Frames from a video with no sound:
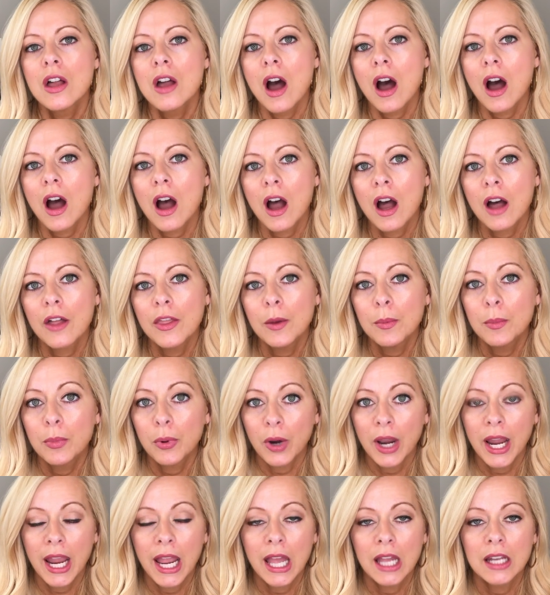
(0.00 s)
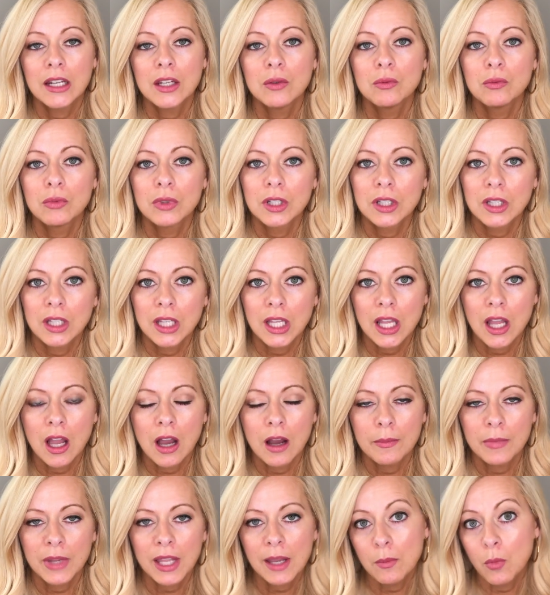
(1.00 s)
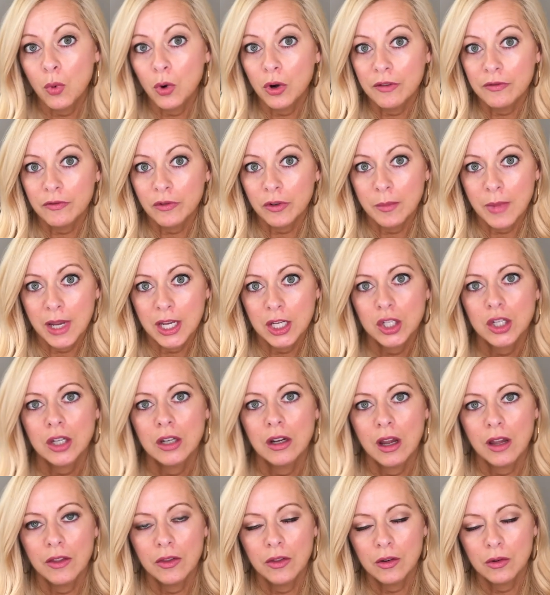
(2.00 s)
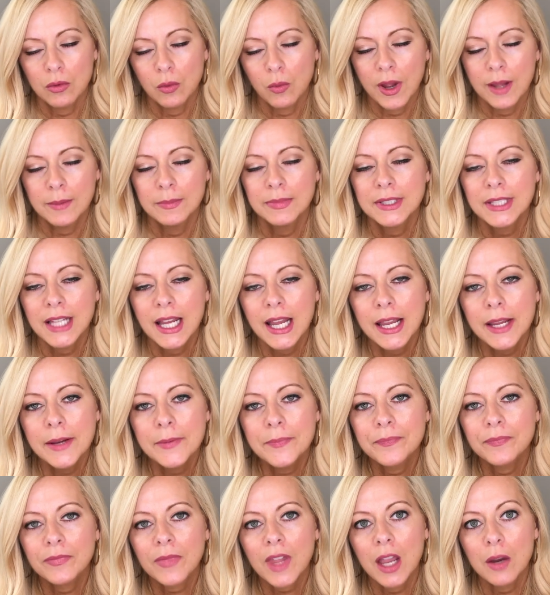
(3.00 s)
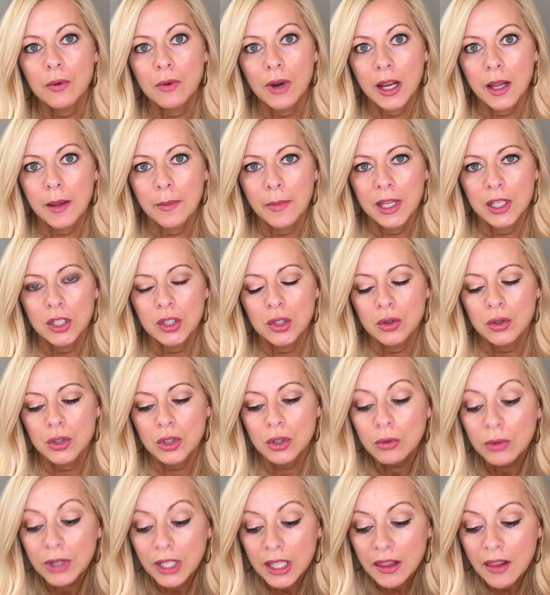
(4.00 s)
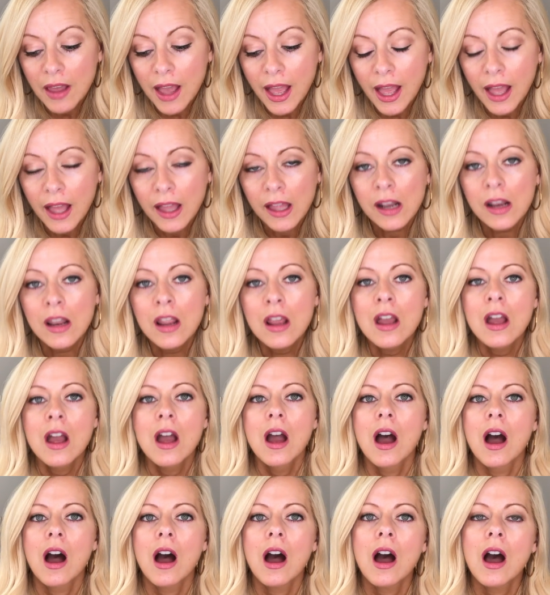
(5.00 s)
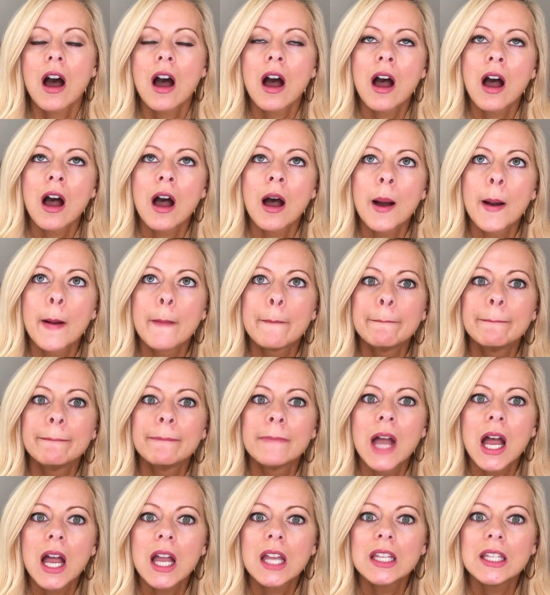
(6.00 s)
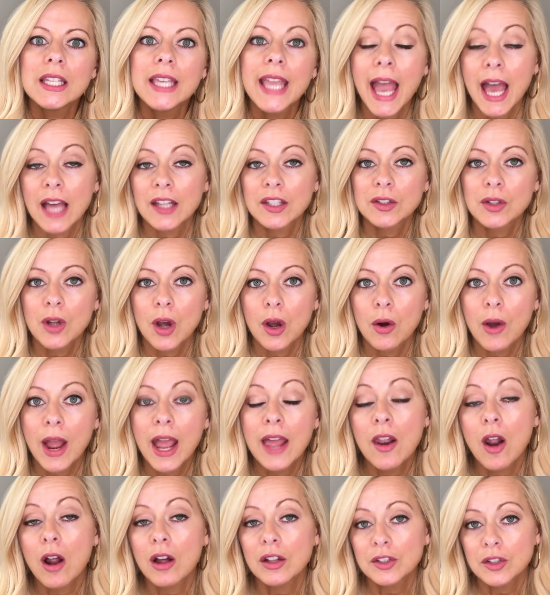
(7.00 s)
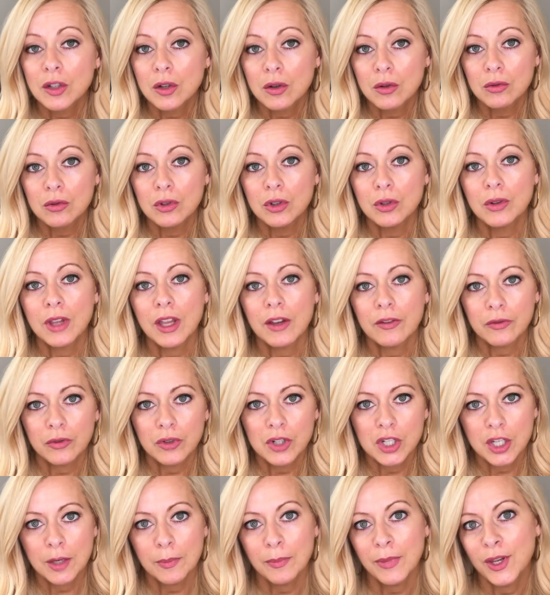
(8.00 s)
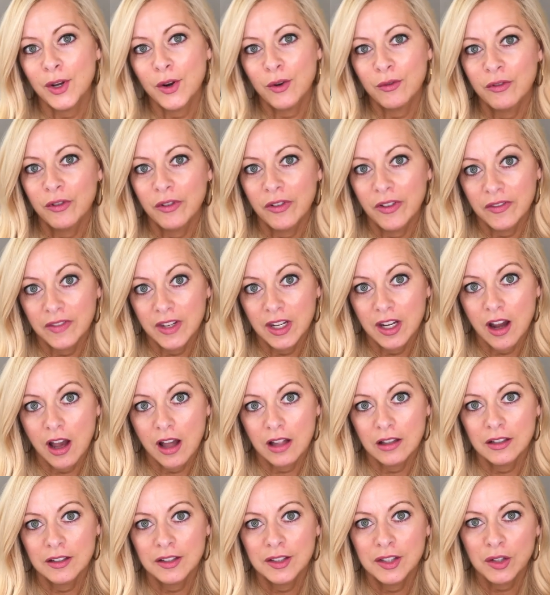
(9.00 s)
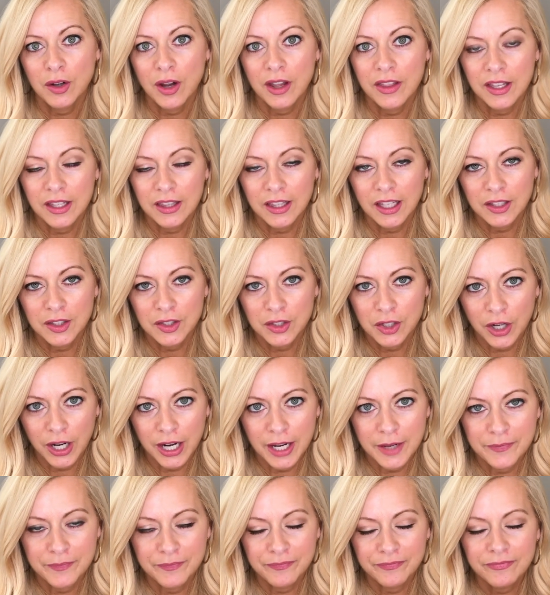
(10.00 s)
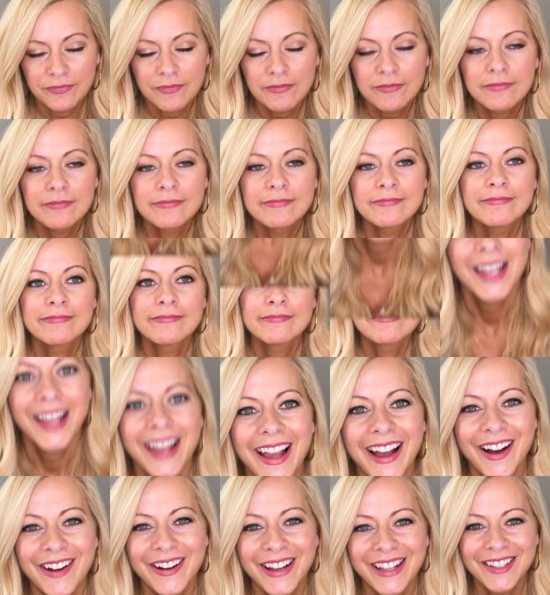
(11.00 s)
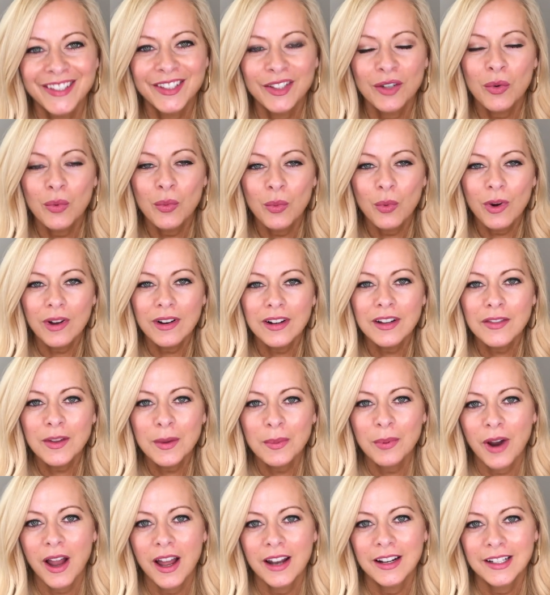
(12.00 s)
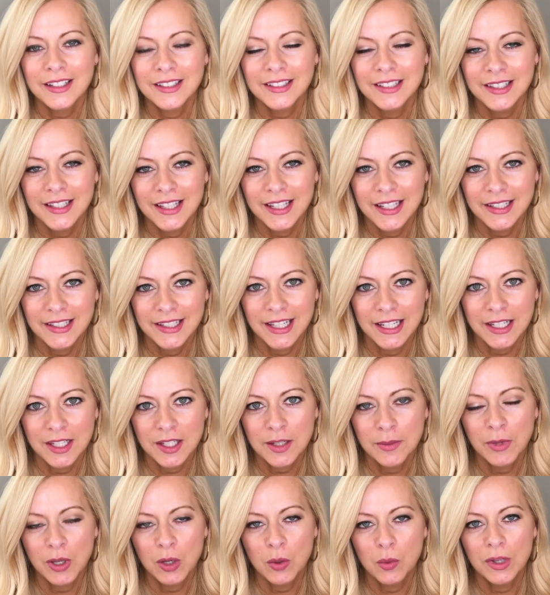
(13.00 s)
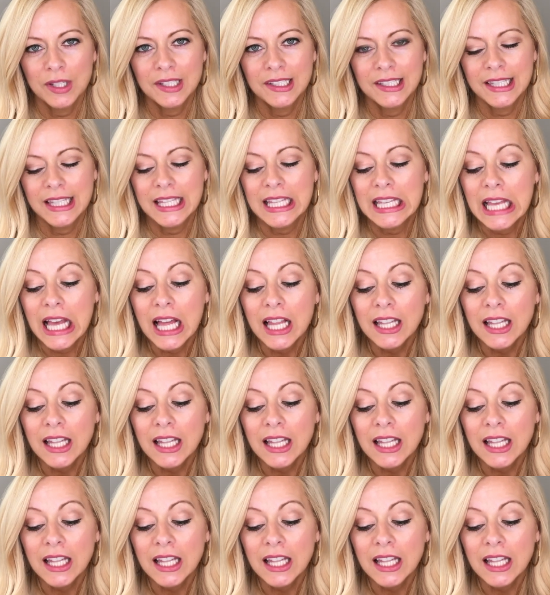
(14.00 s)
uh, the brand and really um, get more information on their website. I recommend you doing that. Um, yeah, so, and also you get free shipping over $50, so I think that's great. Okay, so one of the products that they sent to me was the